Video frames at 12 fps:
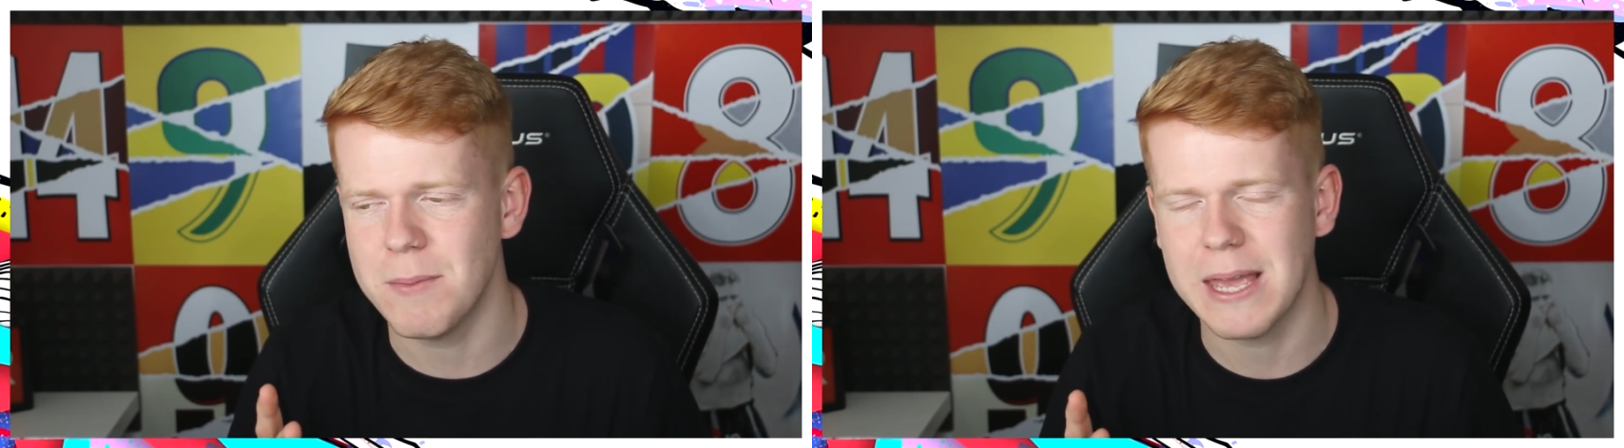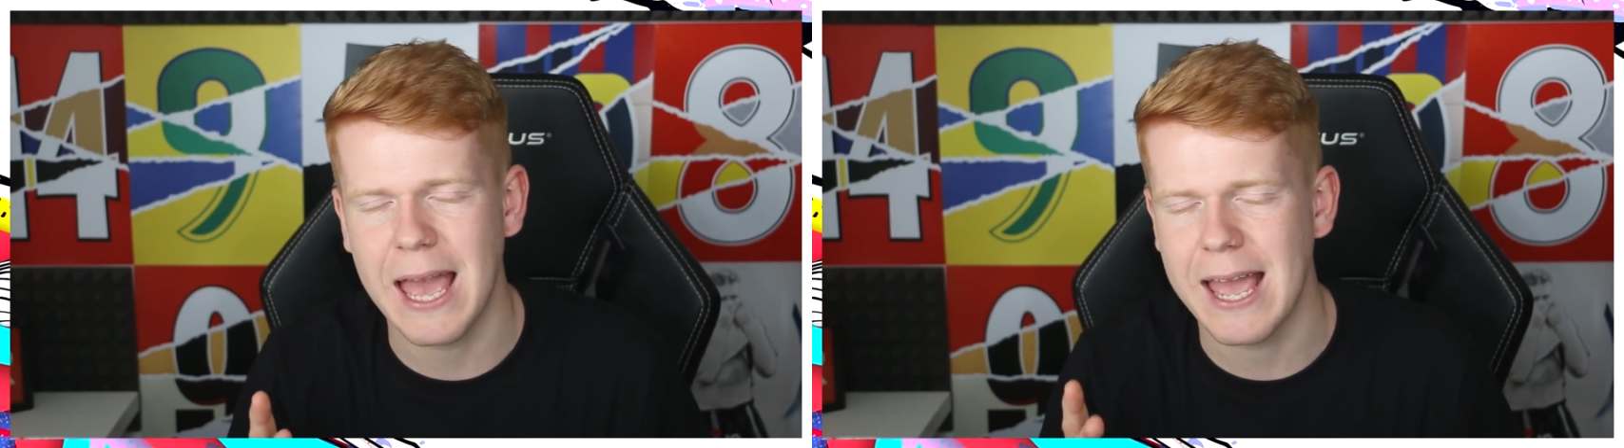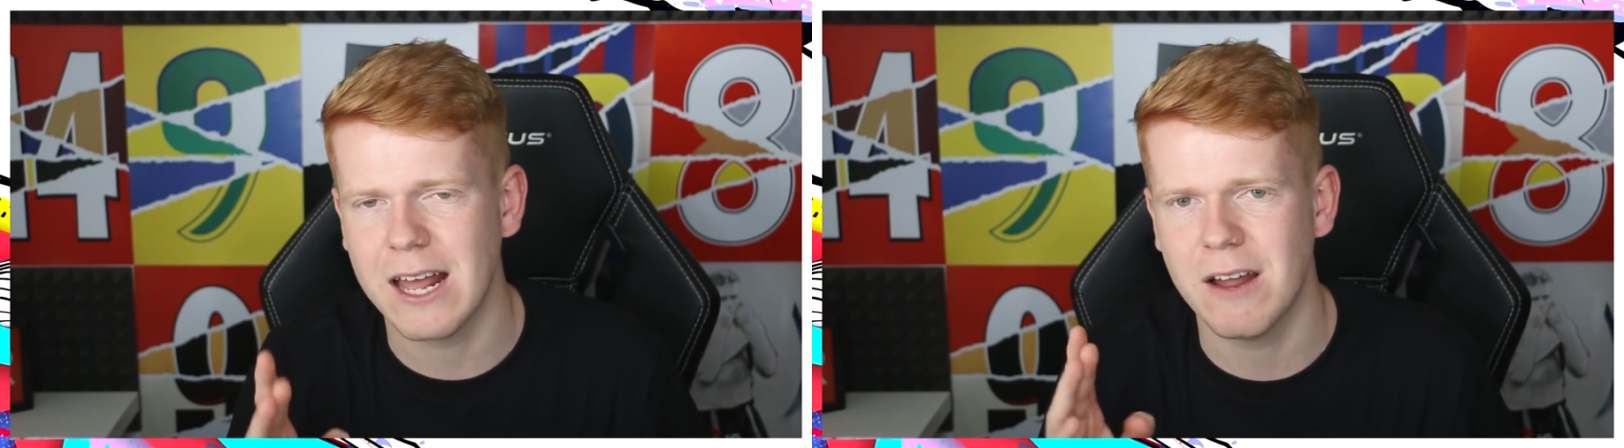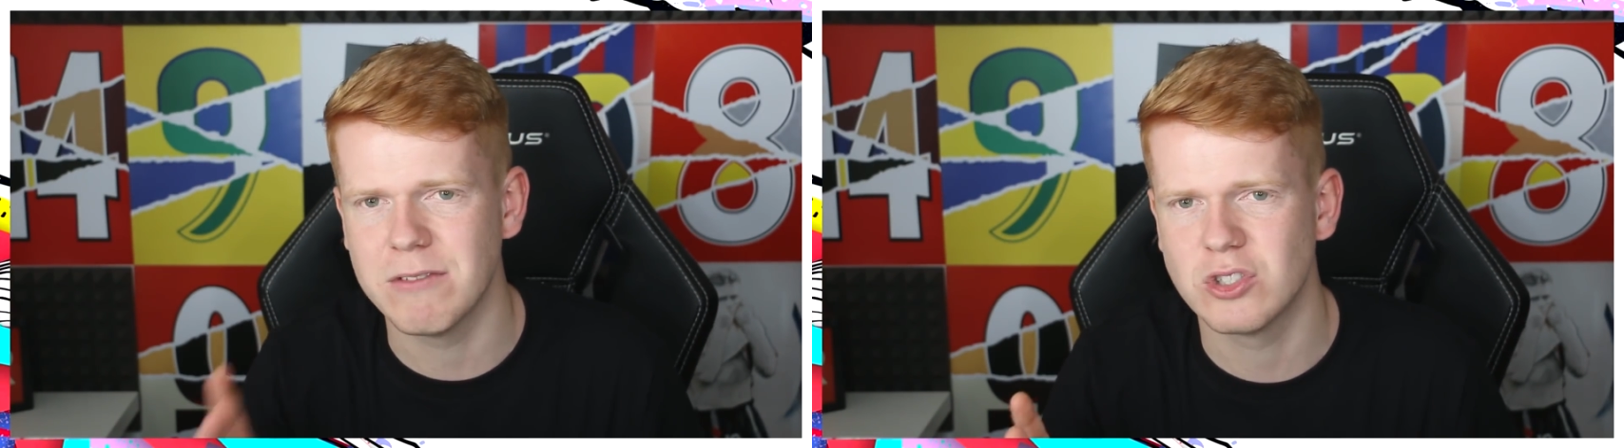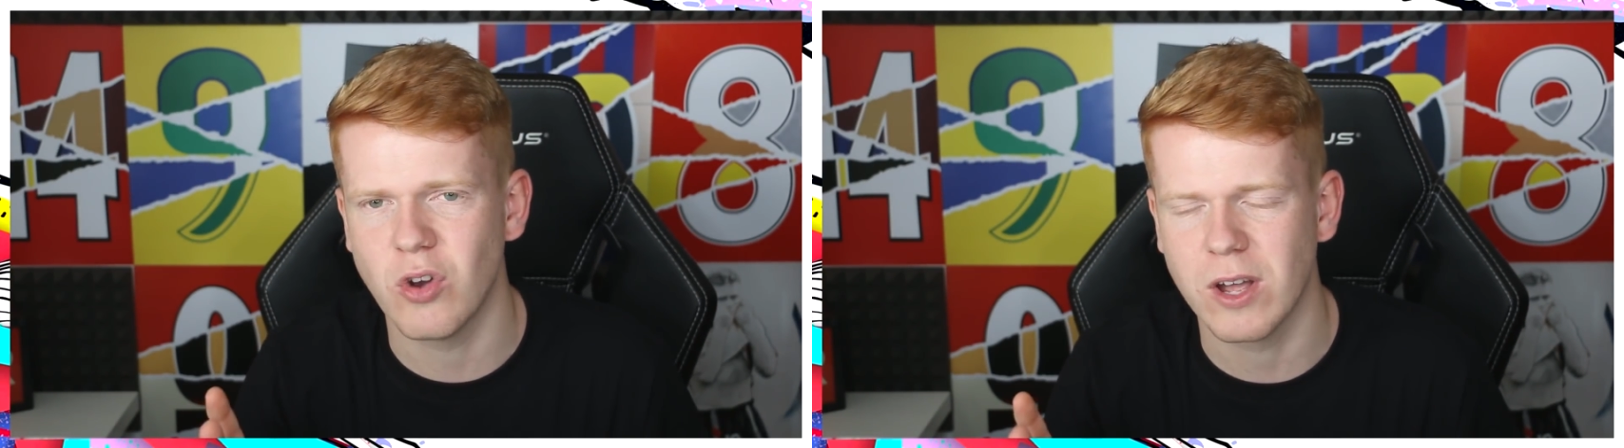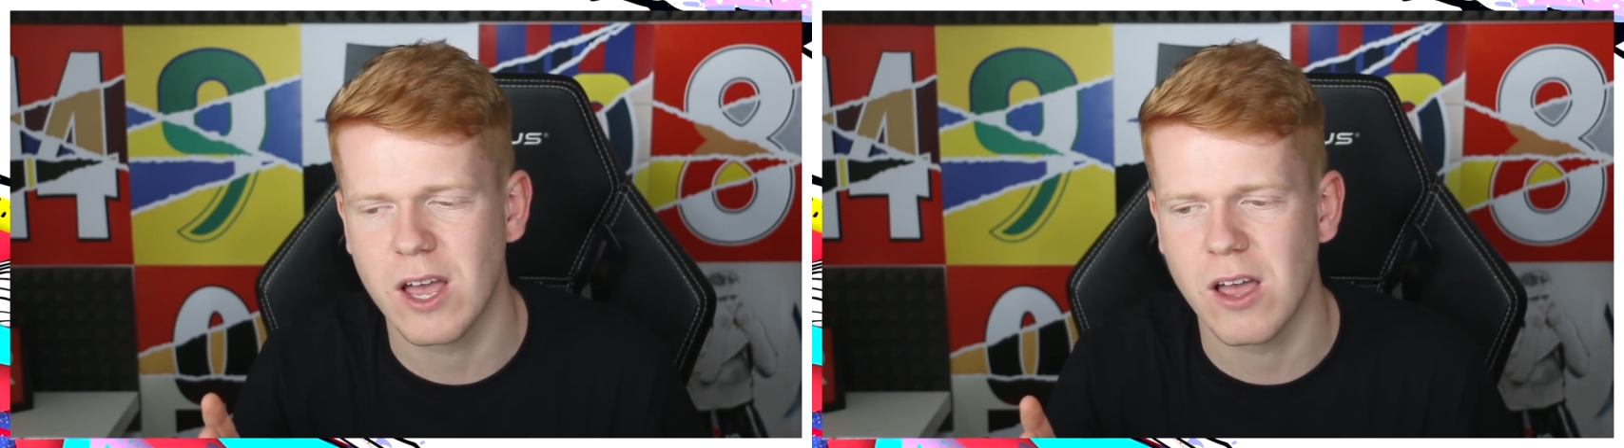to be getting another
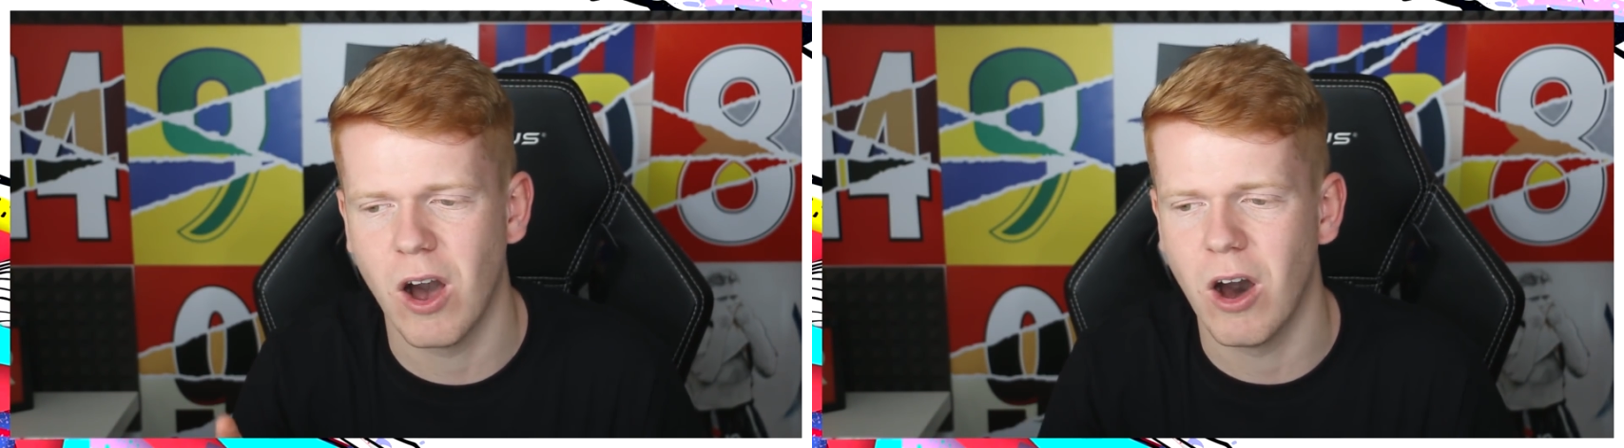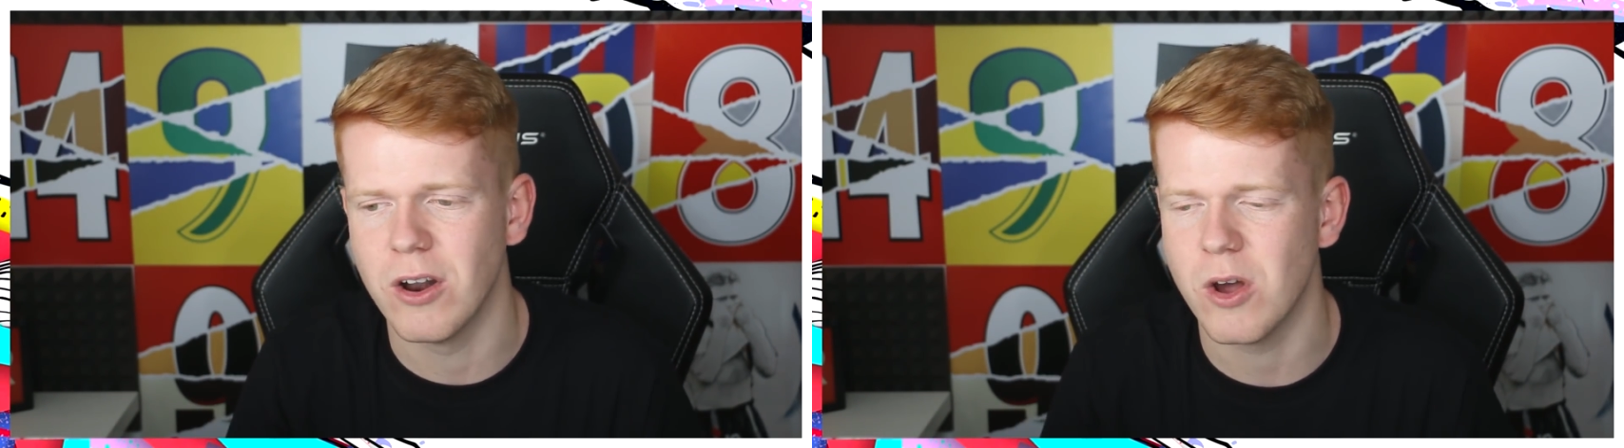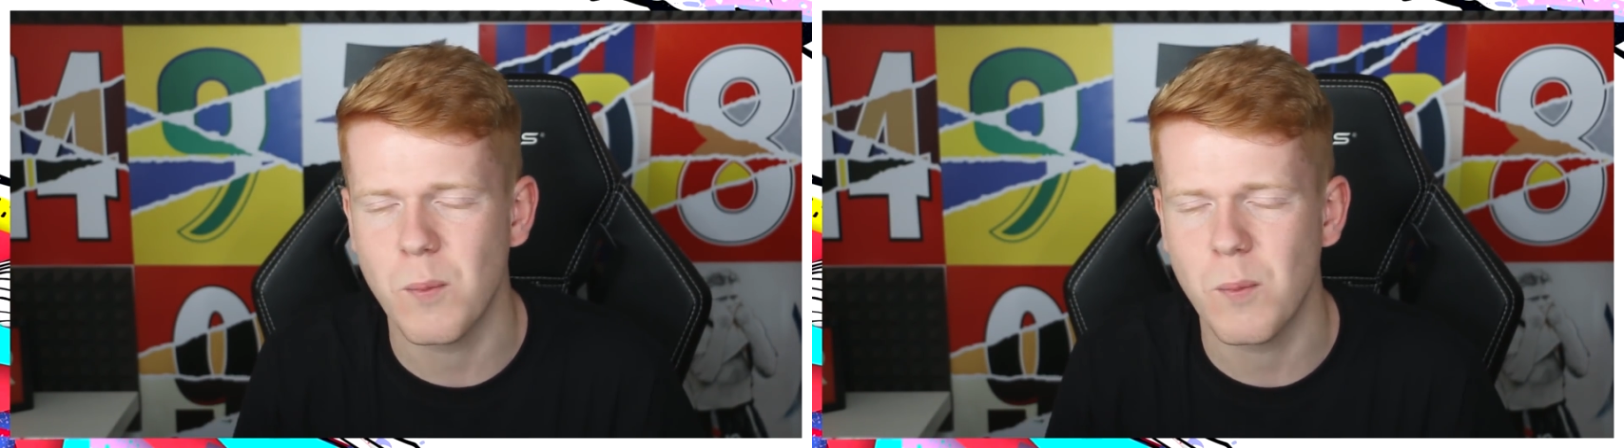striker card.